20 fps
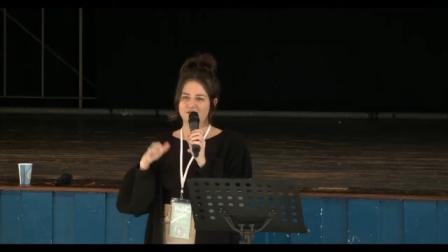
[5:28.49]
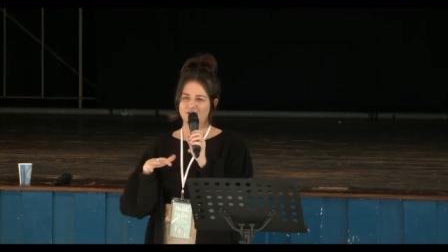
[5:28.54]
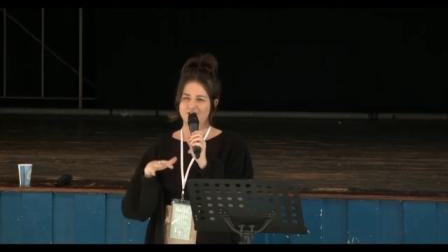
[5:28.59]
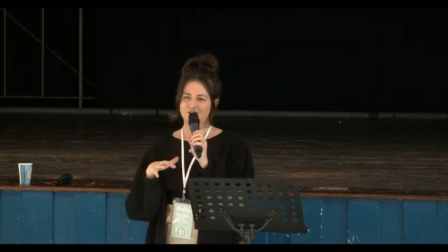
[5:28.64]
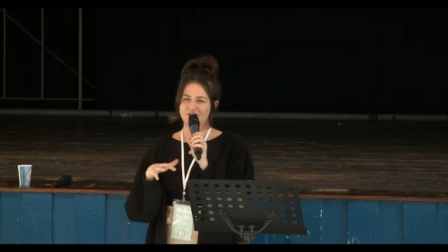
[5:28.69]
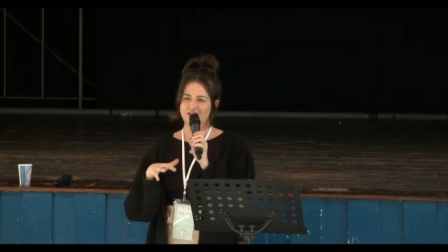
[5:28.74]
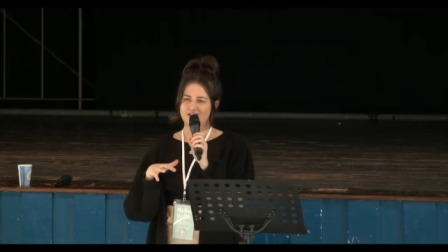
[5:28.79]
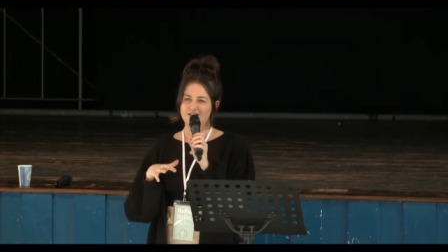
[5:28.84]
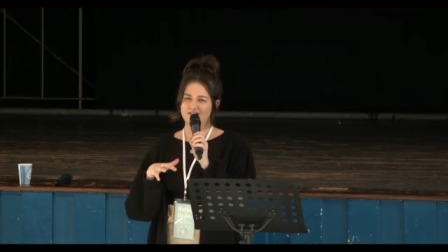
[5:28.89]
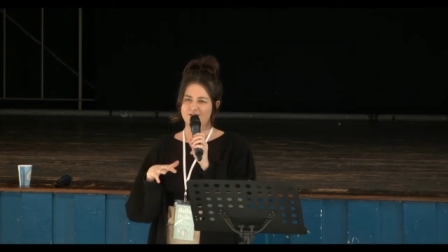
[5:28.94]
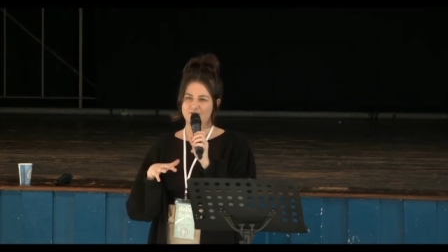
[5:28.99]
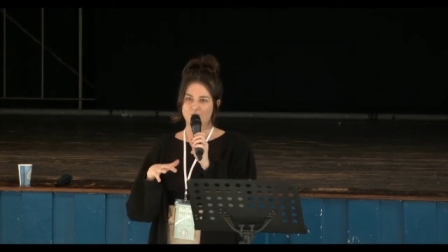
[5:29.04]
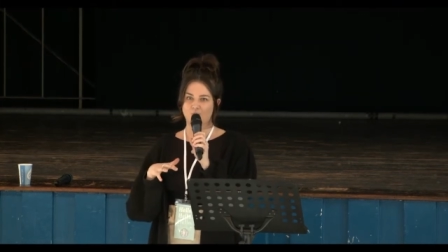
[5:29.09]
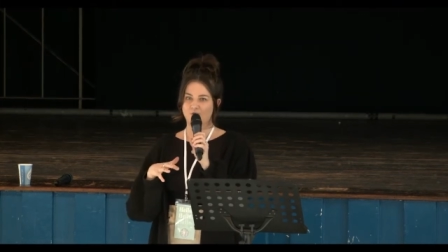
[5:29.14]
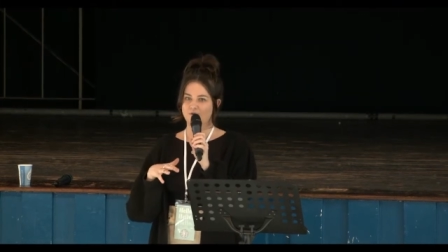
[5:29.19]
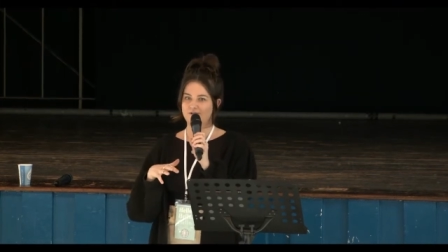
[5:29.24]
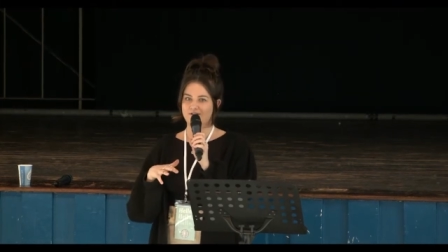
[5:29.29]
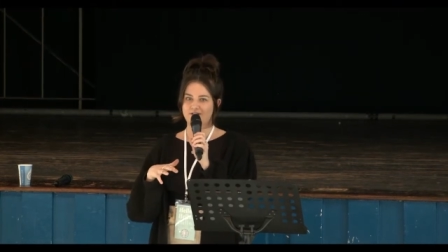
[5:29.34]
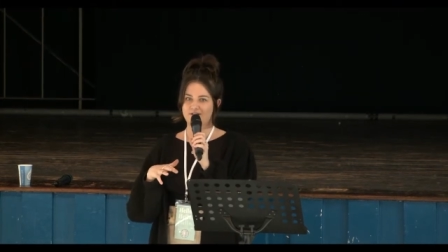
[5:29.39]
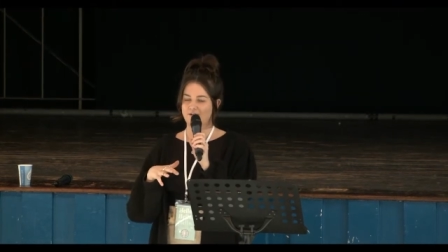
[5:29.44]
that Jesus
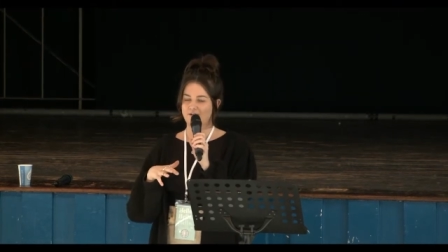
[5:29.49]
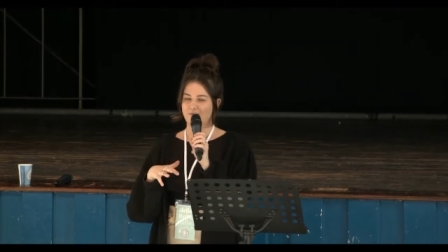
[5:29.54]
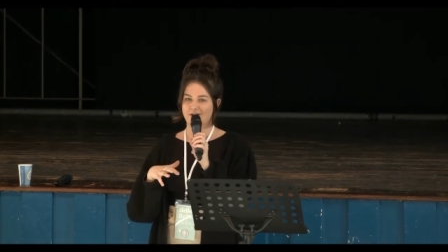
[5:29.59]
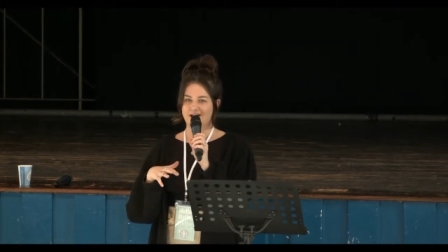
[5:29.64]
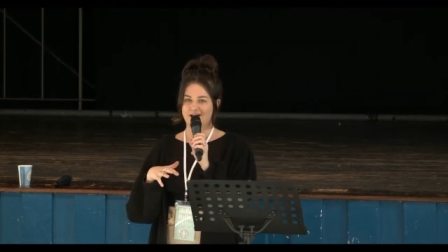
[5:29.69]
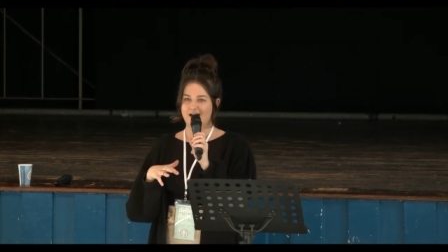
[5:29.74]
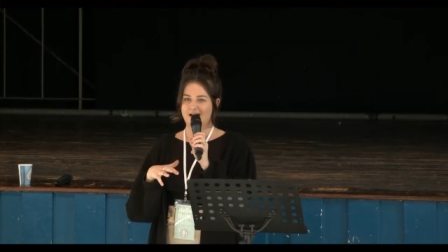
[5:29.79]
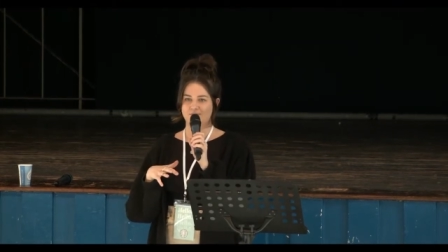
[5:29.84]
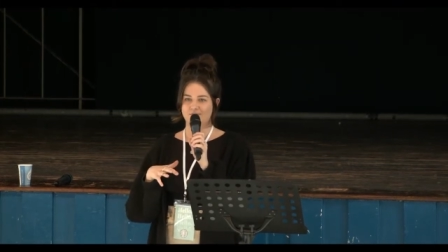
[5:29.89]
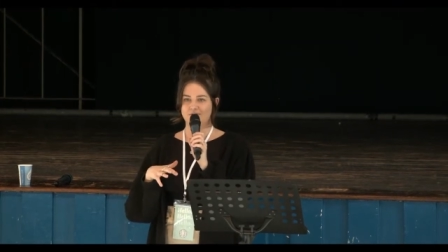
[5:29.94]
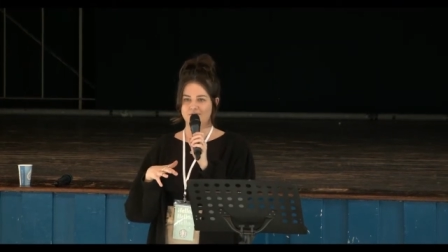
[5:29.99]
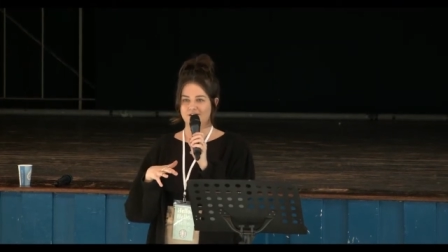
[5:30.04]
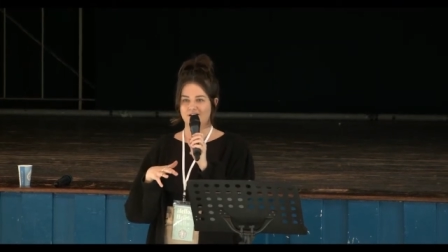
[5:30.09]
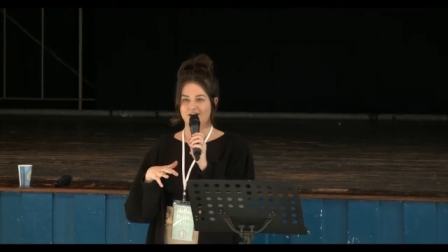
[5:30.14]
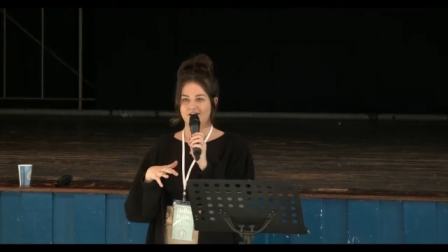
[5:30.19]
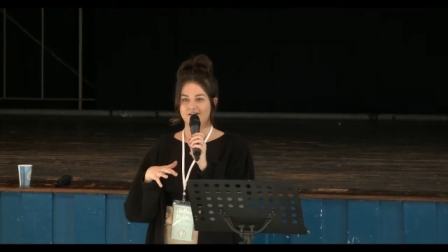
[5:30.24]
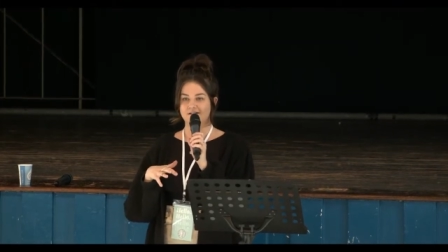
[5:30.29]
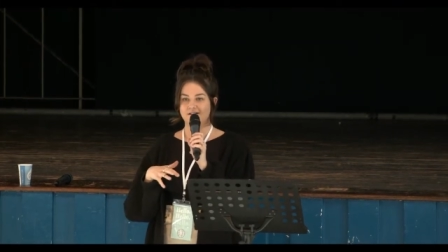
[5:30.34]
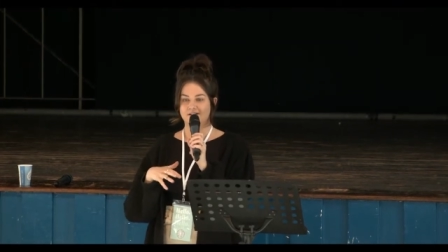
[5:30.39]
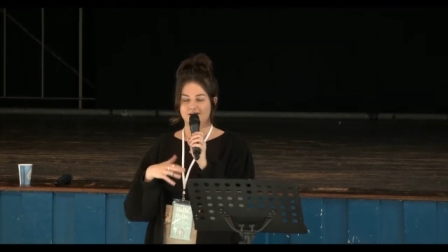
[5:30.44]
wanted to
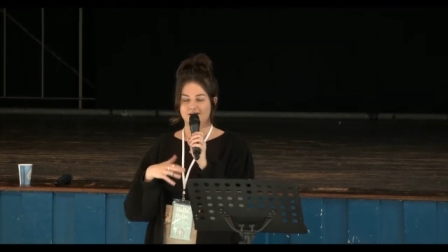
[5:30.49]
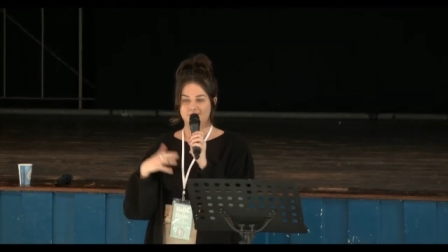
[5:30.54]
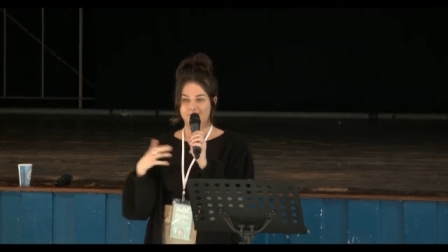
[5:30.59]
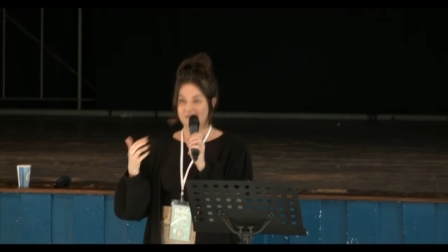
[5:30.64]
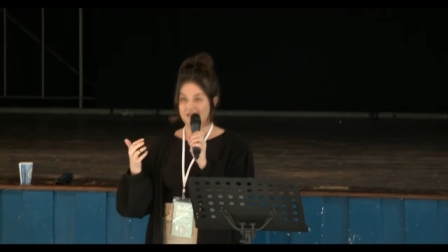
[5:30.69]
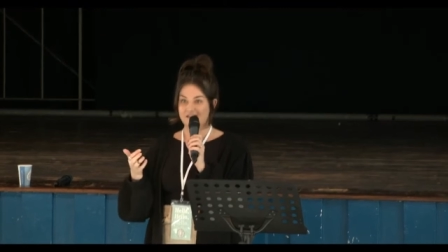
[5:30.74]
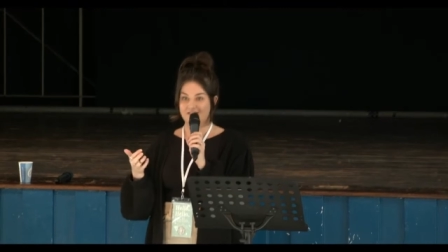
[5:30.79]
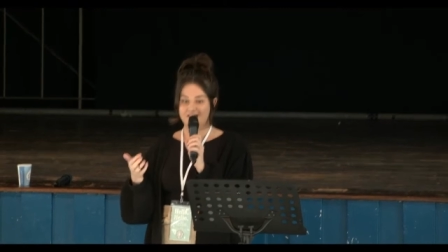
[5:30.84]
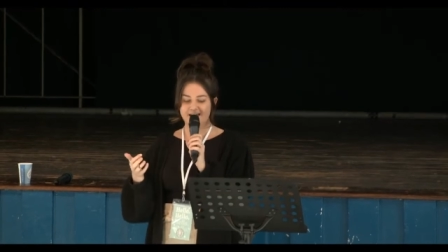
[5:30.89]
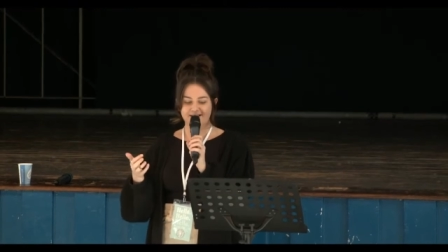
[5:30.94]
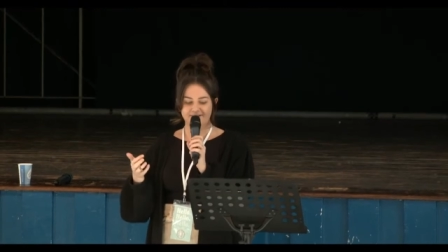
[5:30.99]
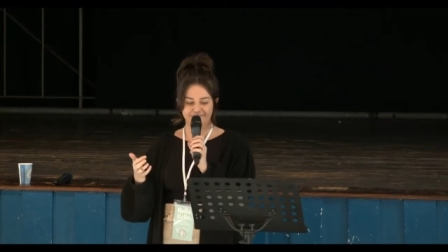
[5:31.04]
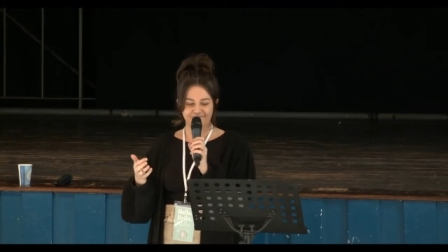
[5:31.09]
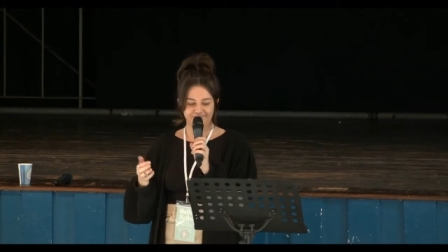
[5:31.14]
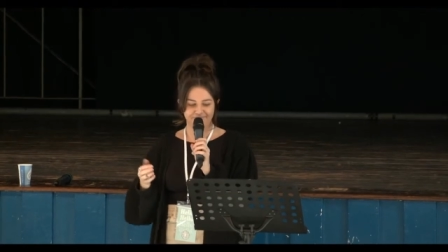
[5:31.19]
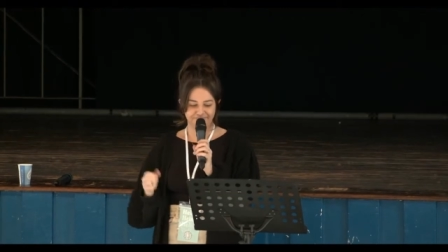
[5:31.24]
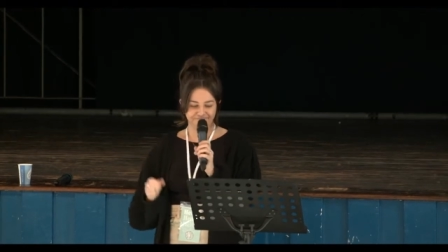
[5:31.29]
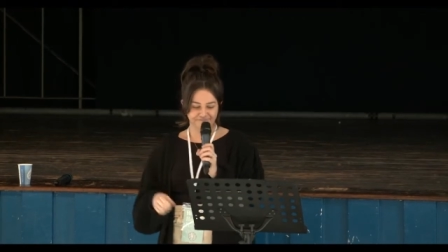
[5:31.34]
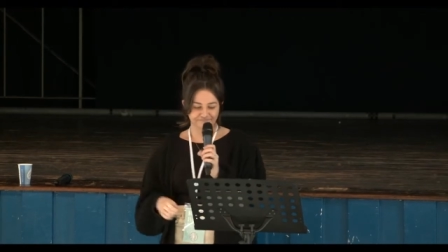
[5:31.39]
encounter me then.